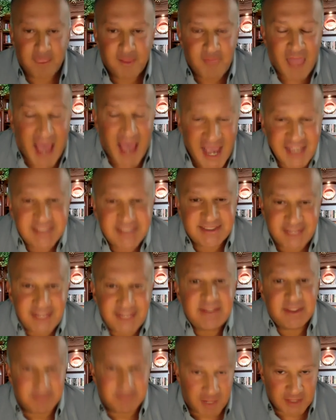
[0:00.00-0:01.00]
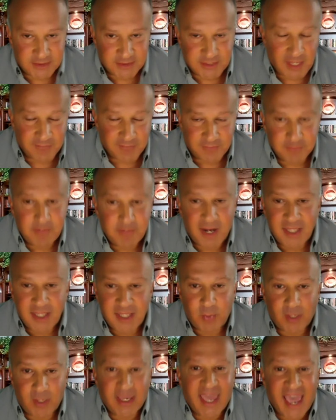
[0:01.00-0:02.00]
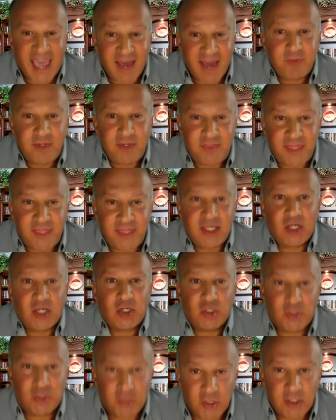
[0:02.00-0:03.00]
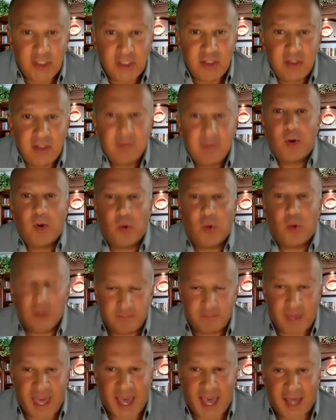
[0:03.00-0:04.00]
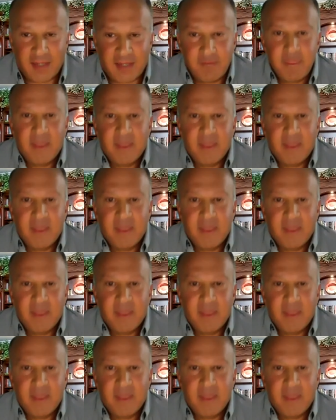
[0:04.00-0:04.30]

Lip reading: I said to myself, and by the way, everything good or bad